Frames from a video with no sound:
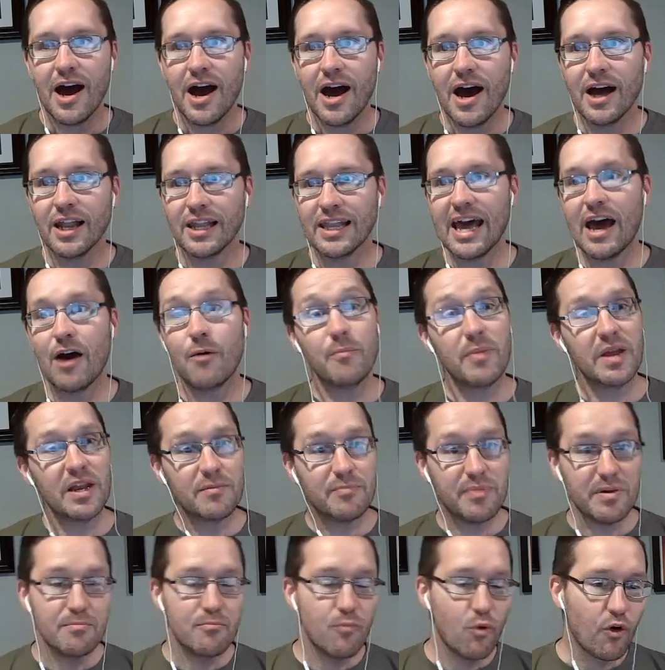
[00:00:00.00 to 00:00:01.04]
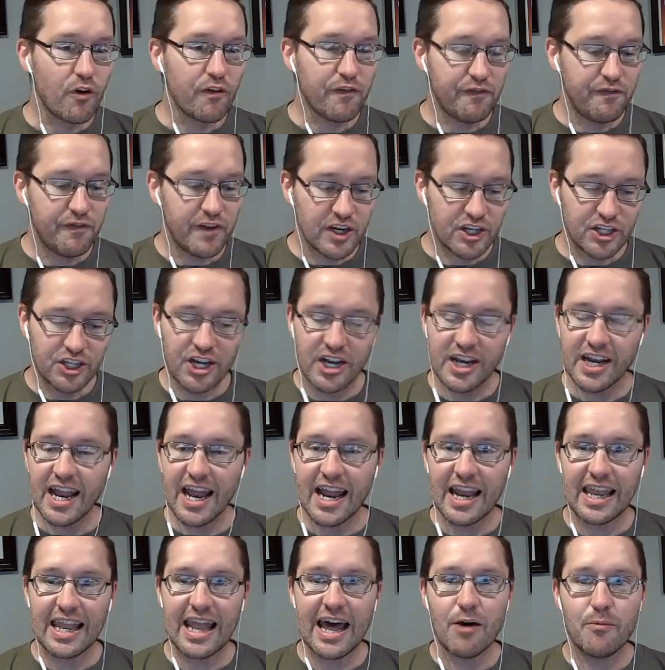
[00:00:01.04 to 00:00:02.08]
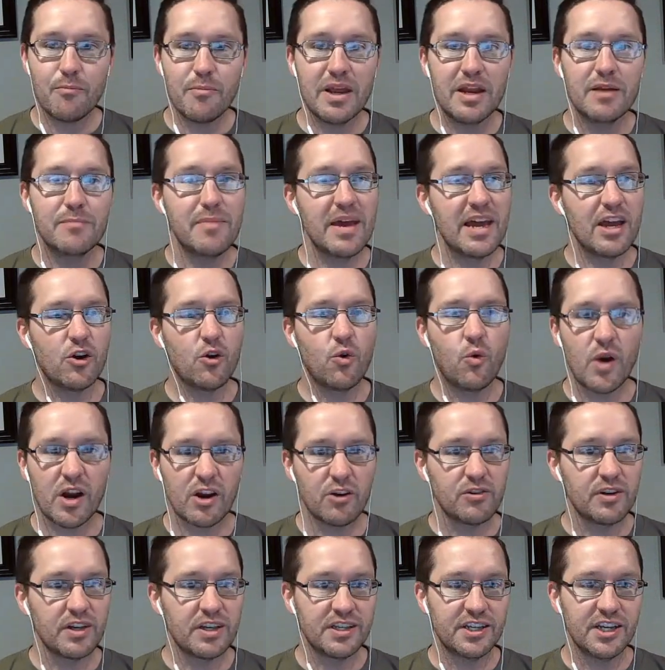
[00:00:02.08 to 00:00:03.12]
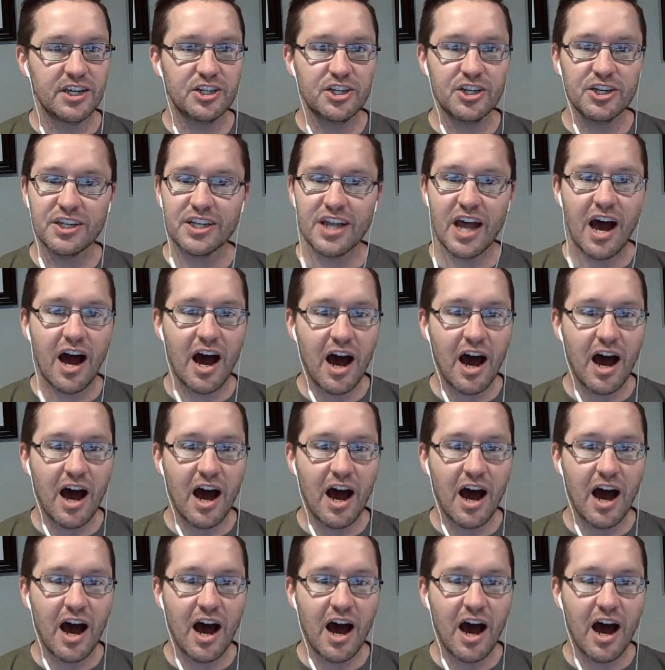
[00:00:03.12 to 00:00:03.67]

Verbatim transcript: allow me to be more efficient, allow me to make quicker decisions.